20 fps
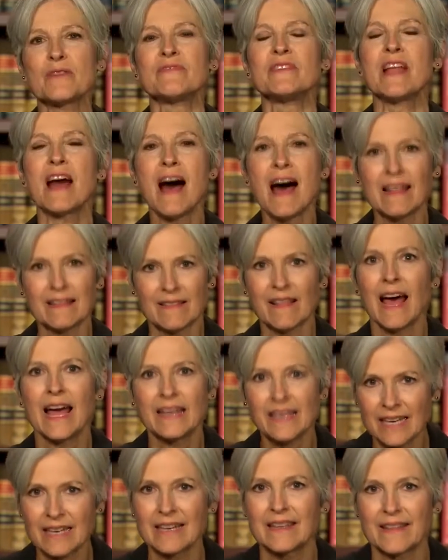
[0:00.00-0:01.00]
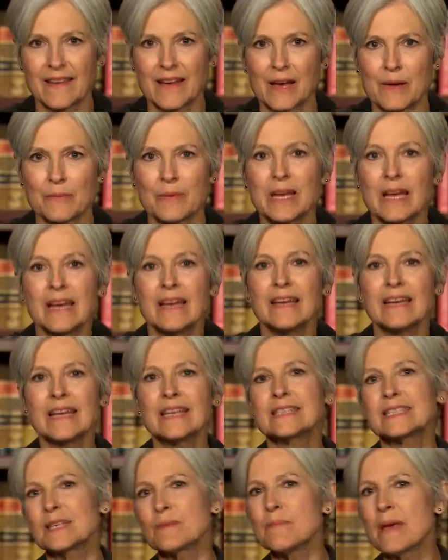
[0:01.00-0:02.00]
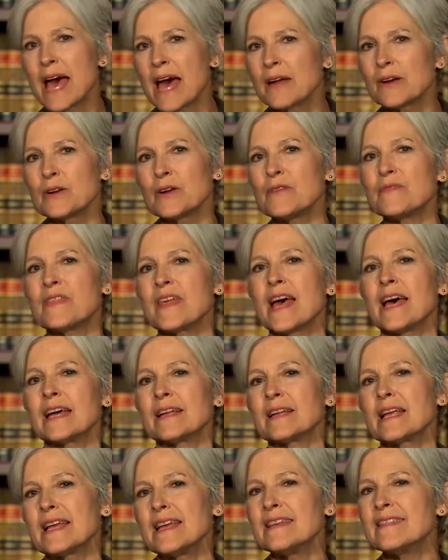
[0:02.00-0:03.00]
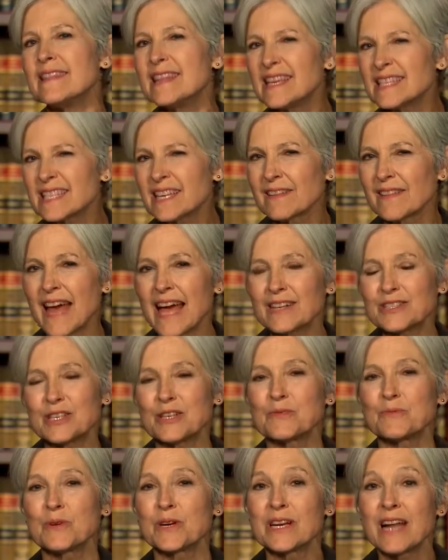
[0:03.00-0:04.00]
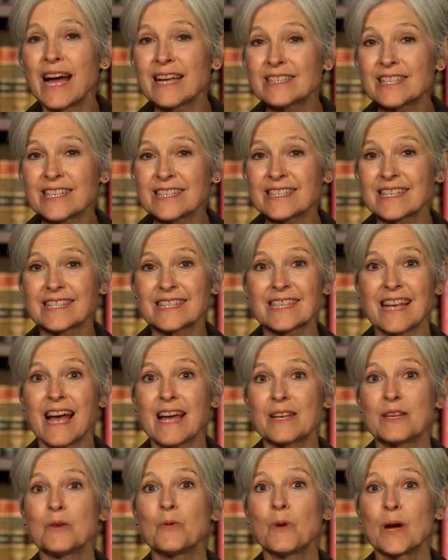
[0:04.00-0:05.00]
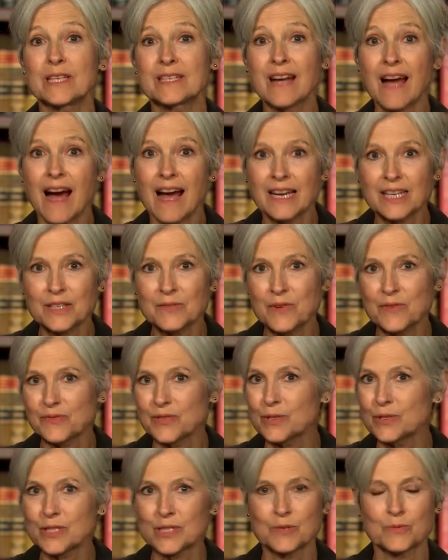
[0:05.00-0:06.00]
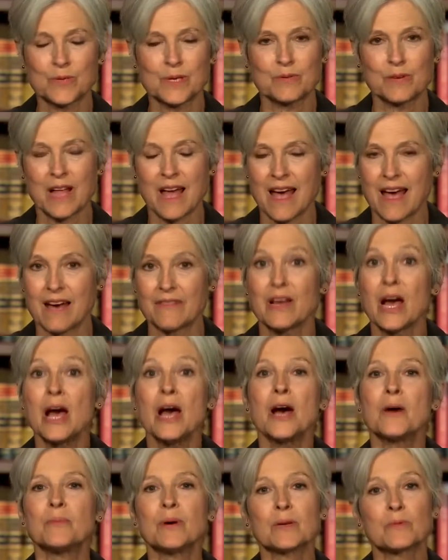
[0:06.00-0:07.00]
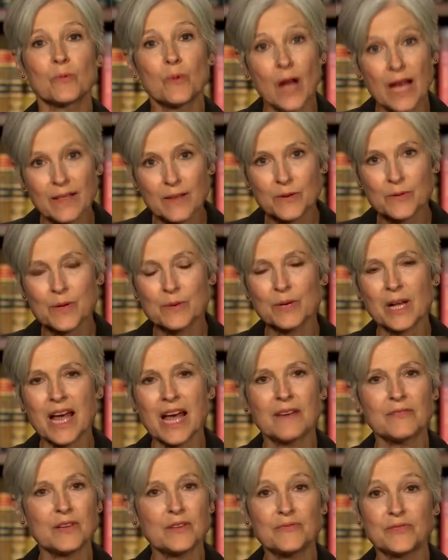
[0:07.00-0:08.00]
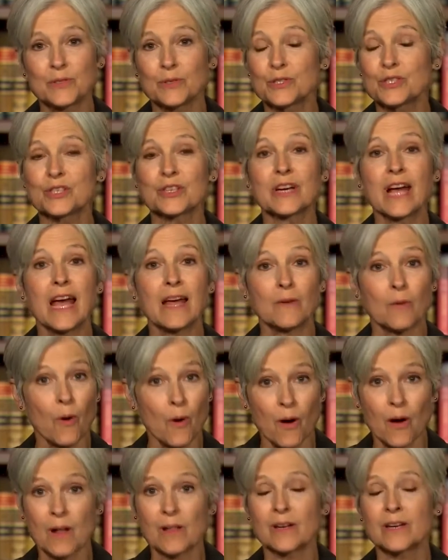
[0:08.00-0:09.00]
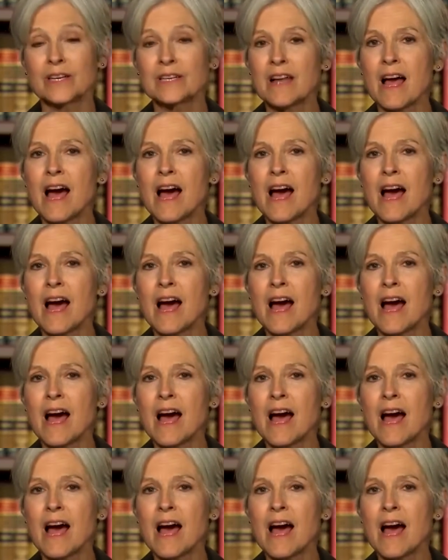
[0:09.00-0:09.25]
of not liking them. It's a matter of that in this election, we're not just deciding what kind of a future we will have, but whether we will have a future at all or